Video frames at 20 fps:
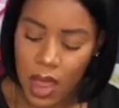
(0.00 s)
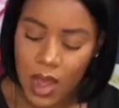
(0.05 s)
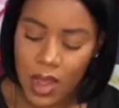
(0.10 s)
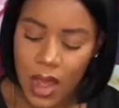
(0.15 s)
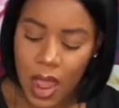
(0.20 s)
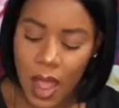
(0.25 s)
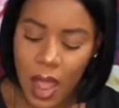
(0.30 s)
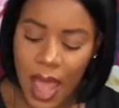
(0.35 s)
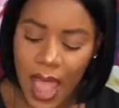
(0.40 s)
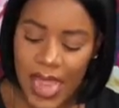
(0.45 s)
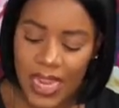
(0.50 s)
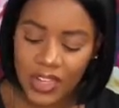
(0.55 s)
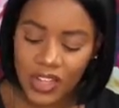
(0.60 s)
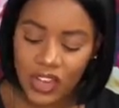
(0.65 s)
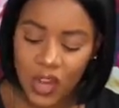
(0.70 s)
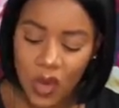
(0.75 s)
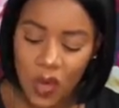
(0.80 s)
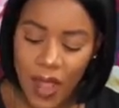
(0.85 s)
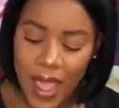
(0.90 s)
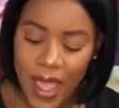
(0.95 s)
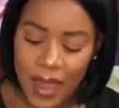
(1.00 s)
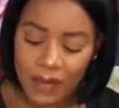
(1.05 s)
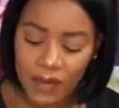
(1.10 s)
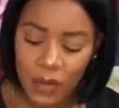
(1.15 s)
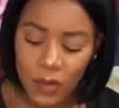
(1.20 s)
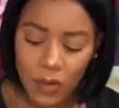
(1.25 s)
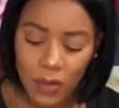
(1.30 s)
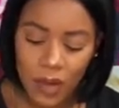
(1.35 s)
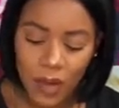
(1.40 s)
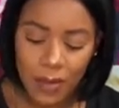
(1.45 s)
Now I don't have
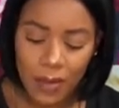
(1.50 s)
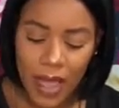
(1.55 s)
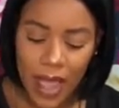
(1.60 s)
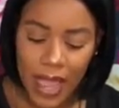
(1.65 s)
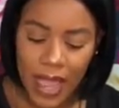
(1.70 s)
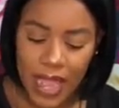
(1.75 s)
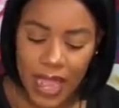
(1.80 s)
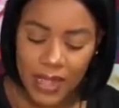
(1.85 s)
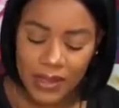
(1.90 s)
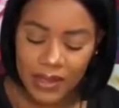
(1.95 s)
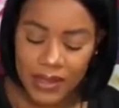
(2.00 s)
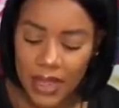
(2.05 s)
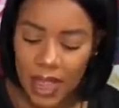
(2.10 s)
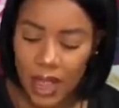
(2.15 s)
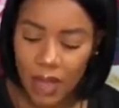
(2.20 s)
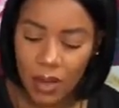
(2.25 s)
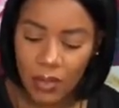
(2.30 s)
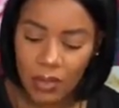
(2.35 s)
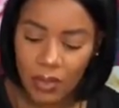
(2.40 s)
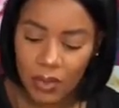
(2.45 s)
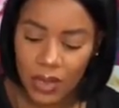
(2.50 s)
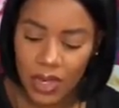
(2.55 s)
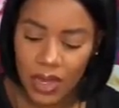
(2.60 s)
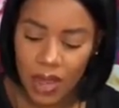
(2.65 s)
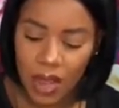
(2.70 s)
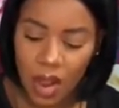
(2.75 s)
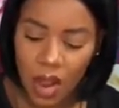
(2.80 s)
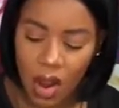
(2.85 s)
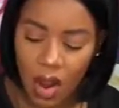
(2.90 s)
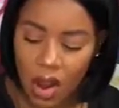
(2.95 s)
to rub my hands down pretty
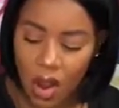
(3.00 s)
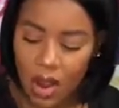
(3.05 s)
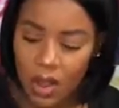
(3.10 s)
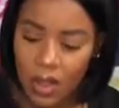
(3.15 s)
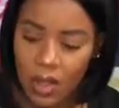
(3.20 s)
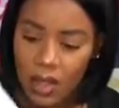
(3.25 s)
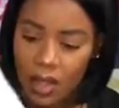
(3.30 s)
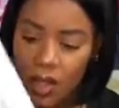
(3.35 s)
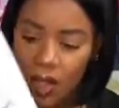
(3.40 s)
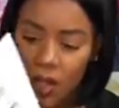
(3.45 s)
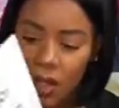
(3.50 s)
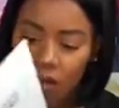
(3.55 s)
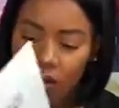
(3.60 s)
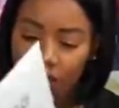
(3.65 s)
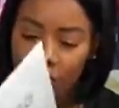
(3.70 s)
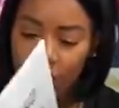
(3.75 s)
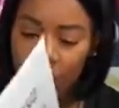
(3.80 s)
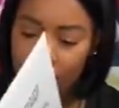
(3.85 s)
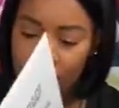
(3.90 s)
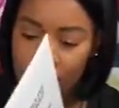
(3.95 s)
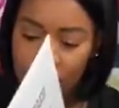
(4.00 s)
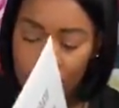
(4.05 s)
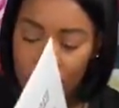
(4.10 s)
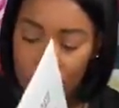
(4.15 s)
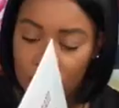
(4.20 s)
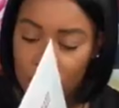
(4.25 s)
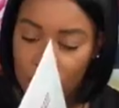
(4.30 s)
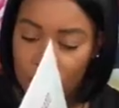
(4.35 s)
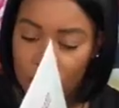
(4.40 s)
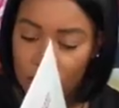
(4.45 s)
hard for it
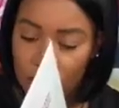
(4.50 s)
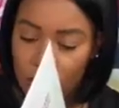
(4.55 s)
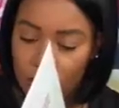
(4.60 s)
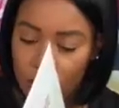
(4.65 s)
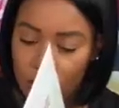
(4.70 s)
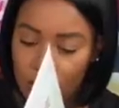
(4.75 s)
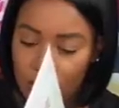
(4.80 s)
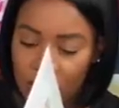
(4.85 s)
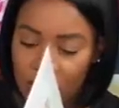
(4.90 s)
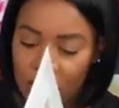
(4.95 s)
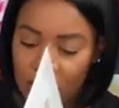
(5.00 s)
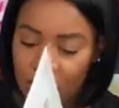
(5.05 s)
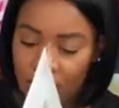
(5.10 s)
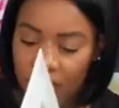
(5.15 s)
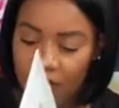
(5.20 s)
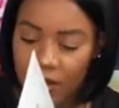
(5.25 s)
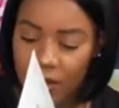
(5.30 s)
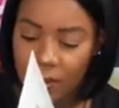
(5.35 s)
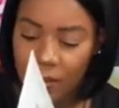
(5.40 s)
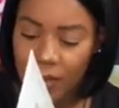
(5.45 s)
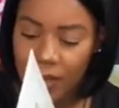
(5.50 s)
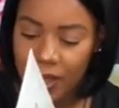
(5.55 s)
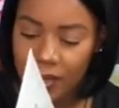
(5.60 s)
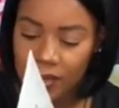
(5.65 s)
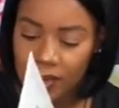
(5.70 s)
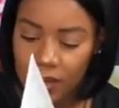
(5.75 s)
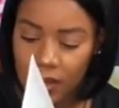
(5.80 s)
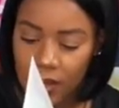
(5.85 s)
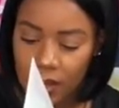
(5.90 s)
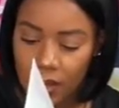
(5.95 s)
to see if it
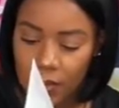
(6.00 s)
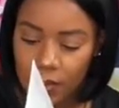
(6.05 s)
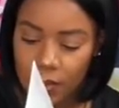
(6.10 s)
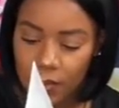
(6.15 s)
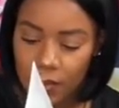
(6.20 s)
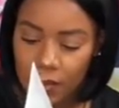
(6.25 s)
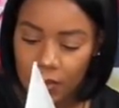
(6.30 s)
picks up.